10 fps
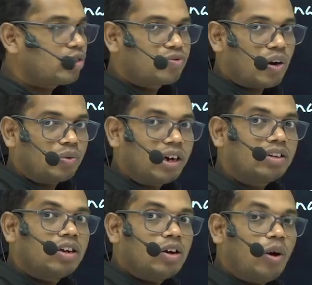was found that
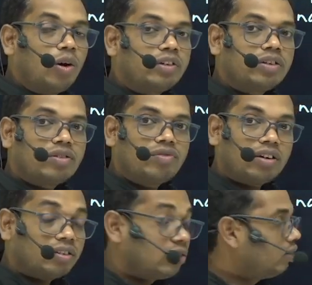all the
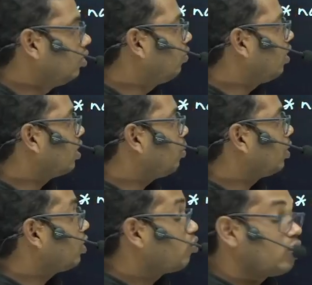different
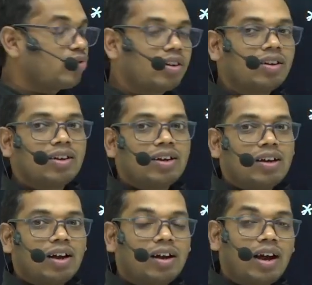chemicals which were
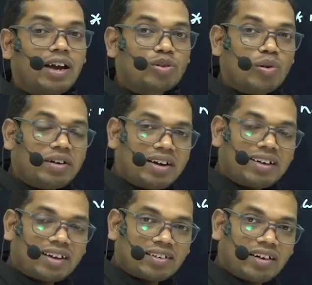isolated
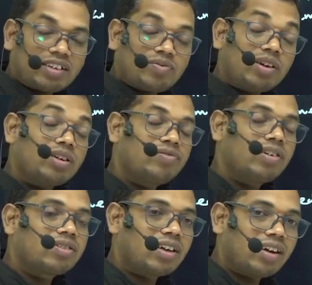and characterized by
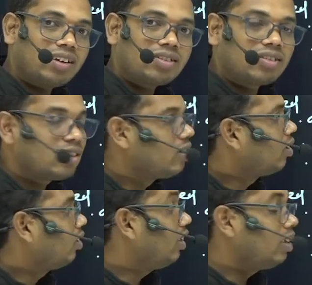different scientists
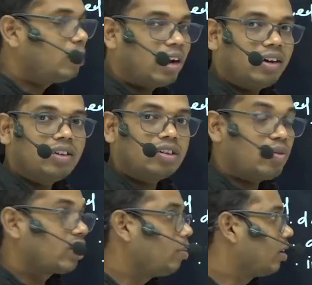independently, they
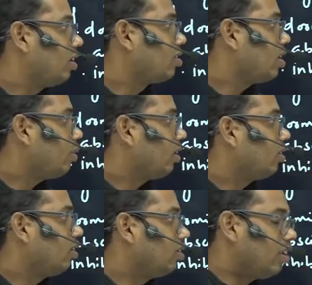were chemically same, and
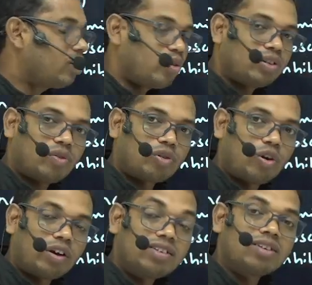later on they were
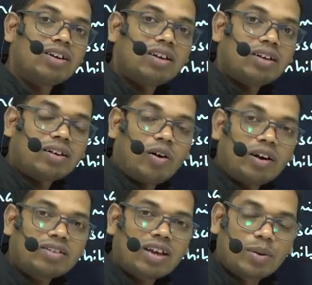called as
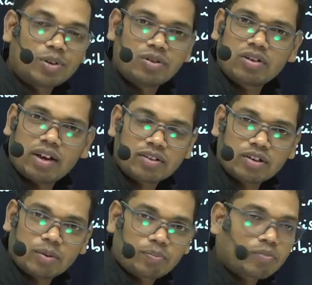abscisic acid.